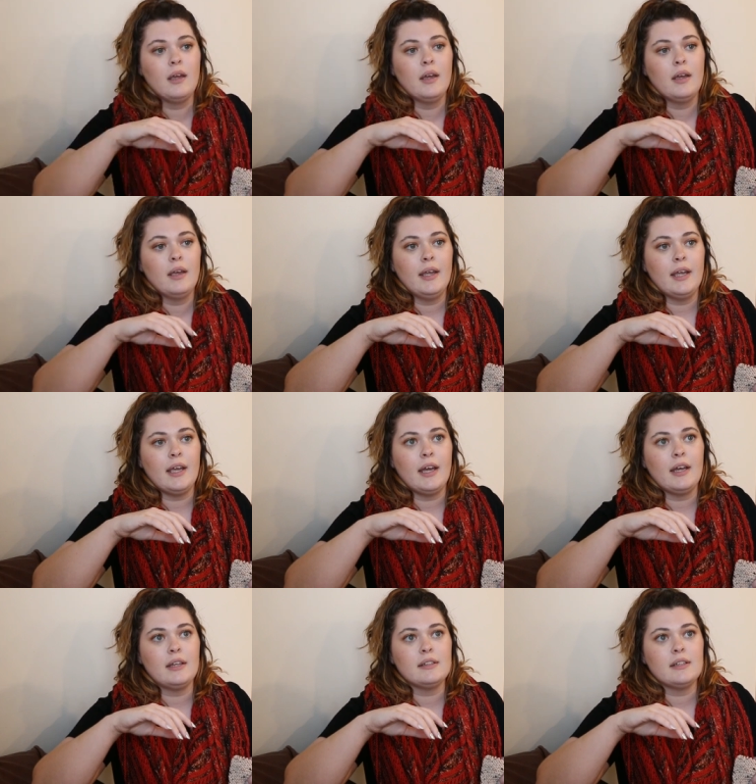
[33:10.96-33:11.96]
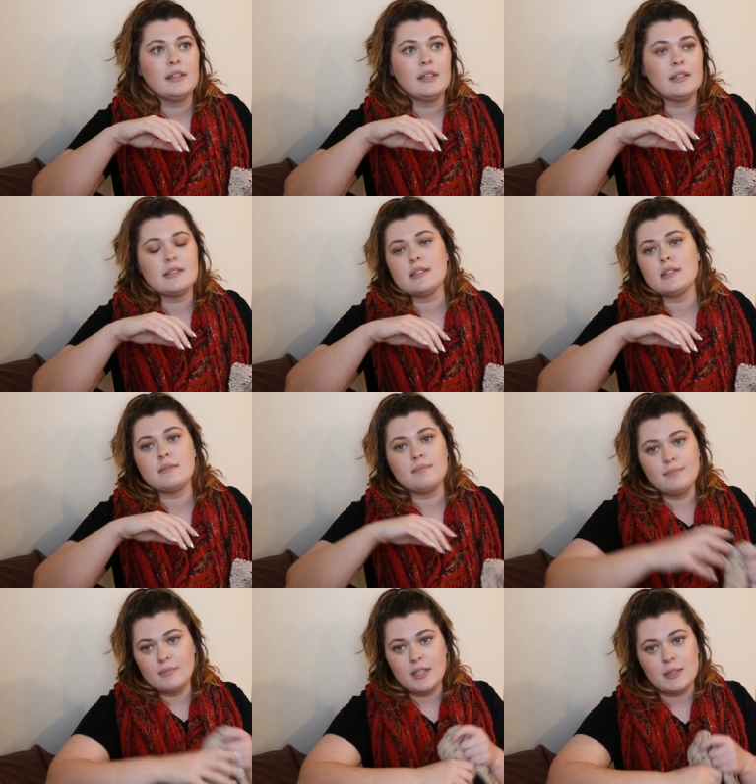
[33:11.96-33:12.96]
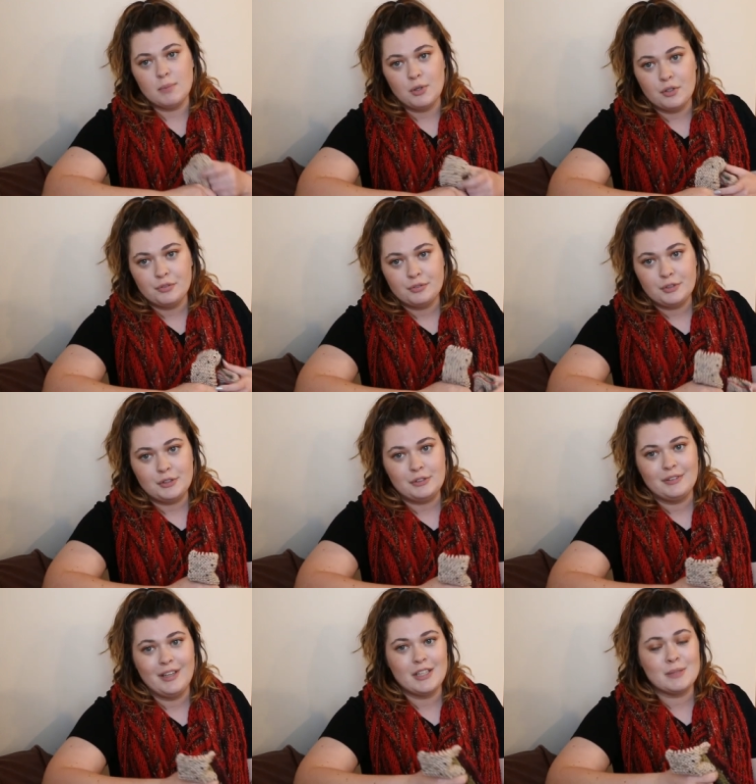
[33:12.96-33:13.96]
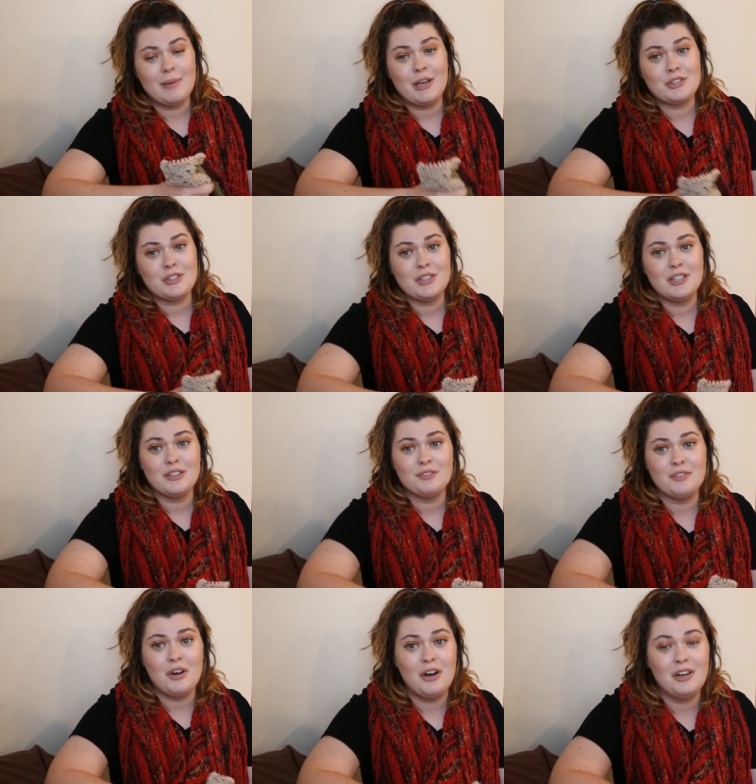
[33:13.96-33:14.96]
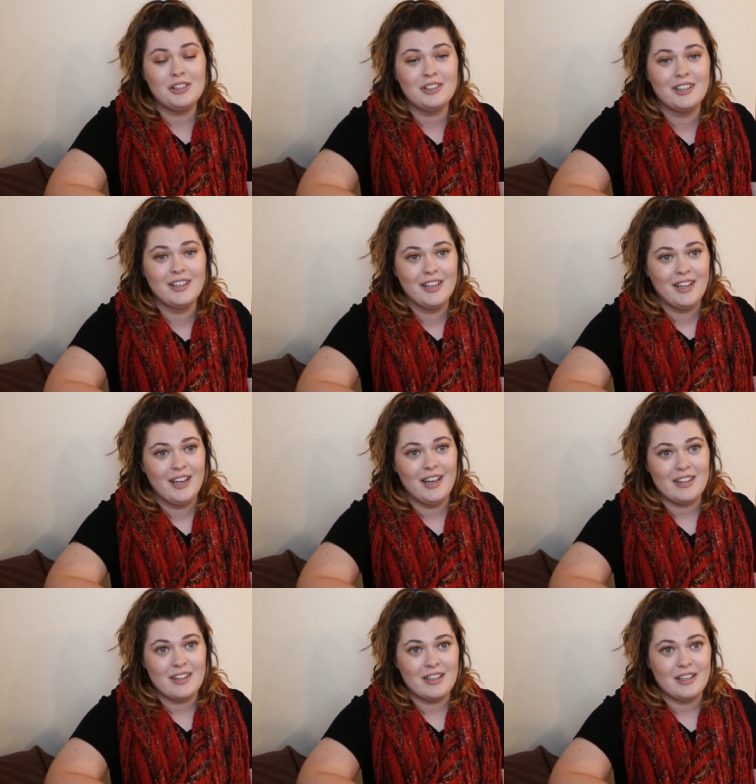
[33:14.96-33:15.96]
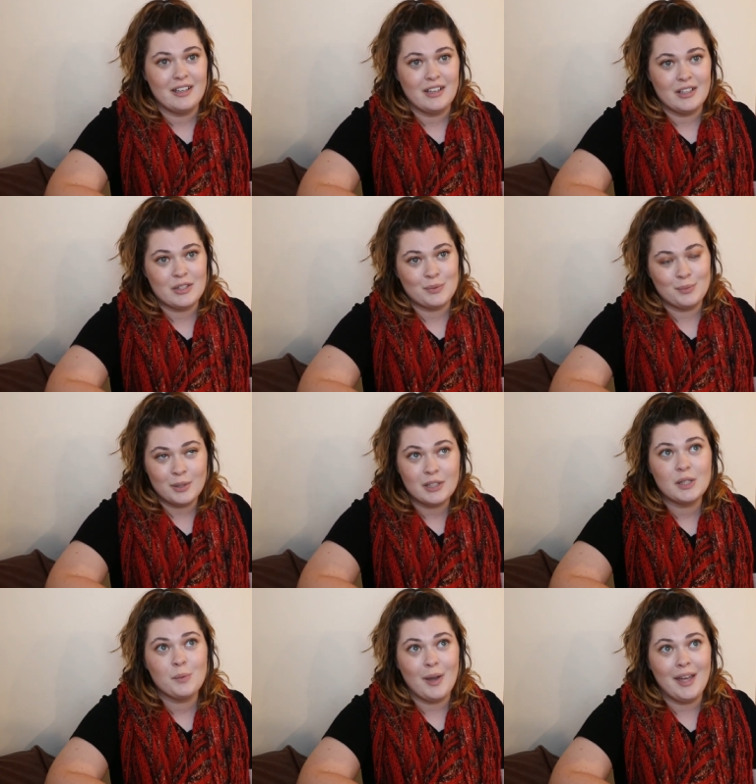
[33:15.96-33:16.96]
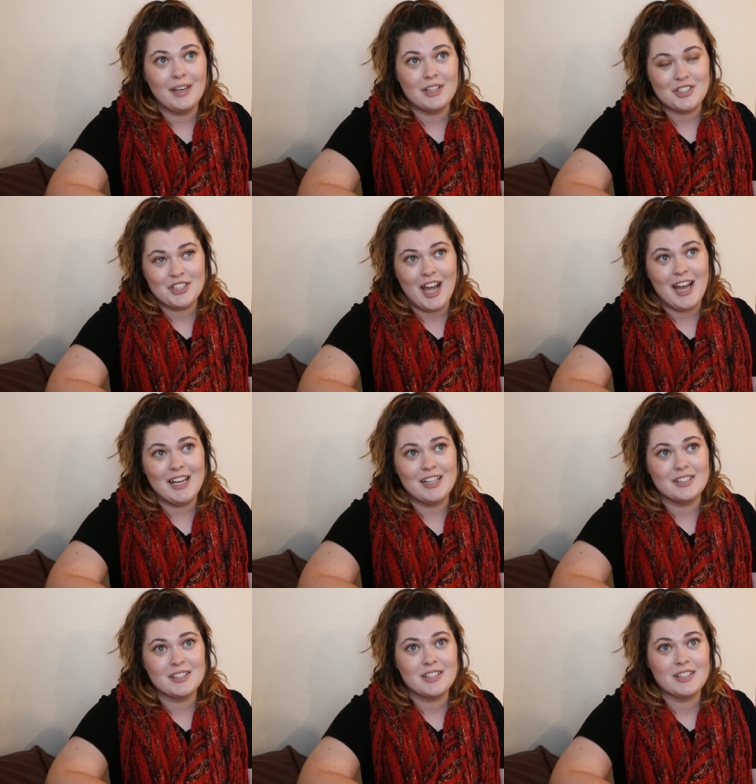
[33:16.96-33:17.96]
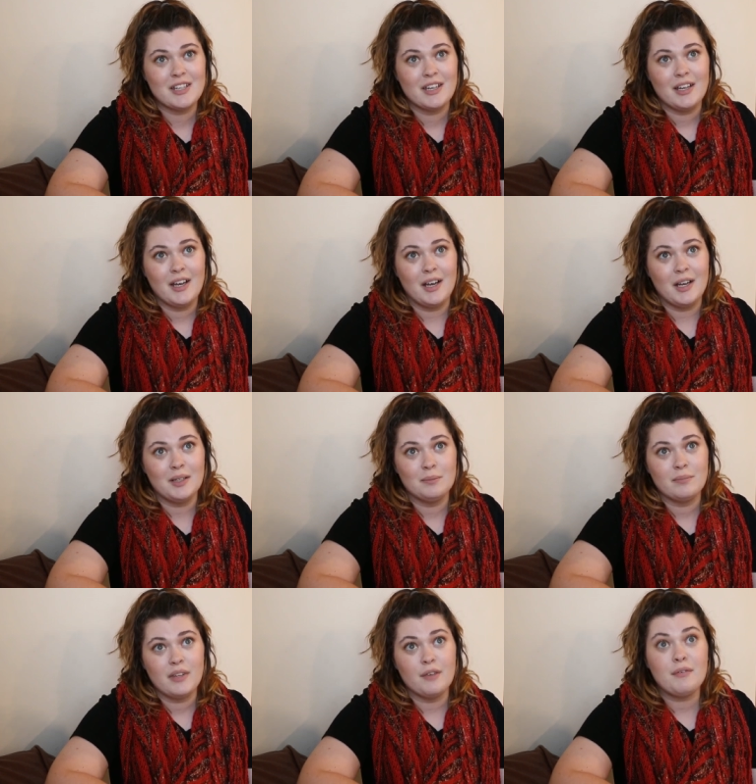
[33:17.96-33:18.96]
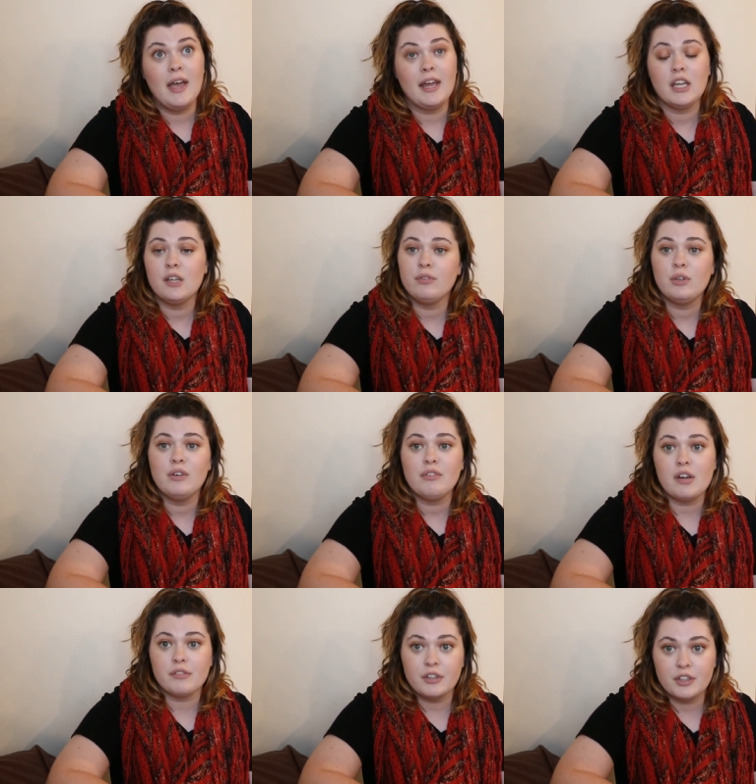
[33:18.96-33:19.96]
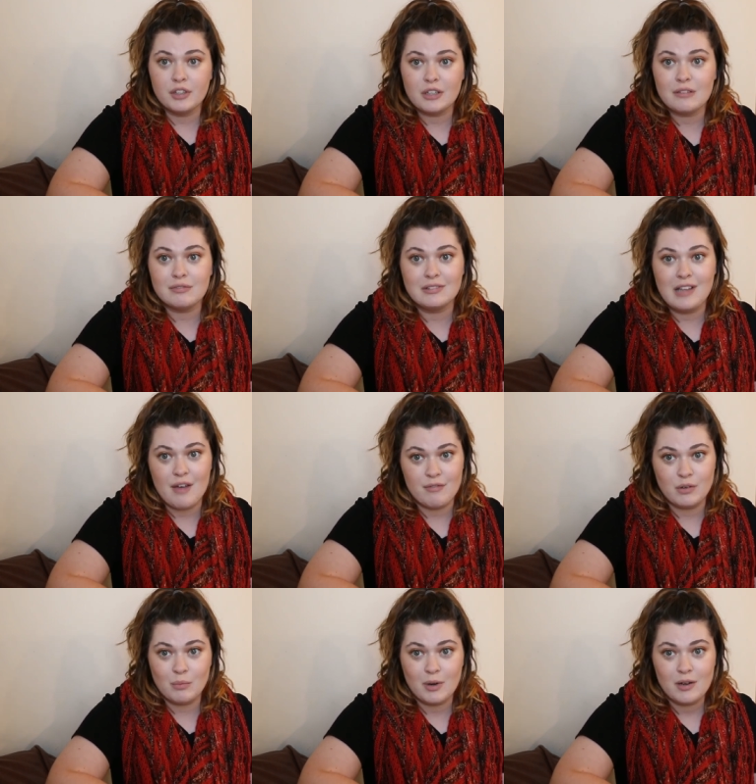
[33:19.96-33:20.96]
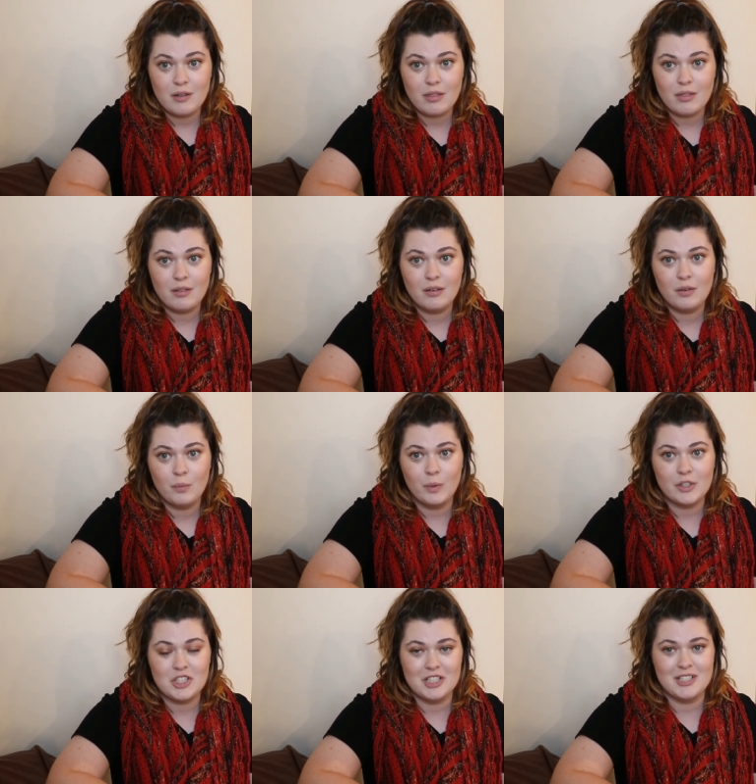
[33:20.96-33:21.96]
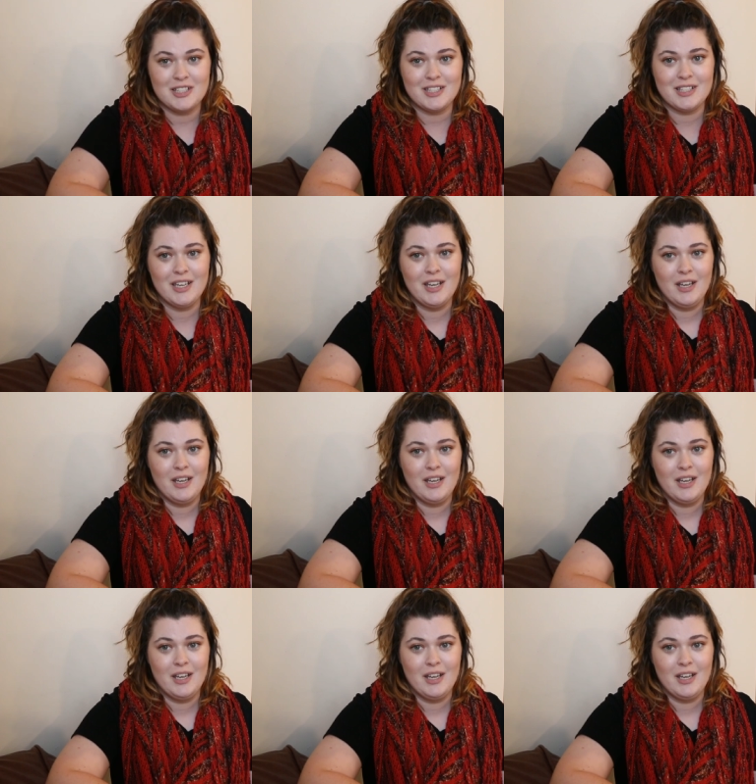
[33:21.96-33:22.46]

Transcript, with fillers: and it's beautiful, especially in the fall. I think it's really when it shines. If any of you have ever heard of Leavenworth, which is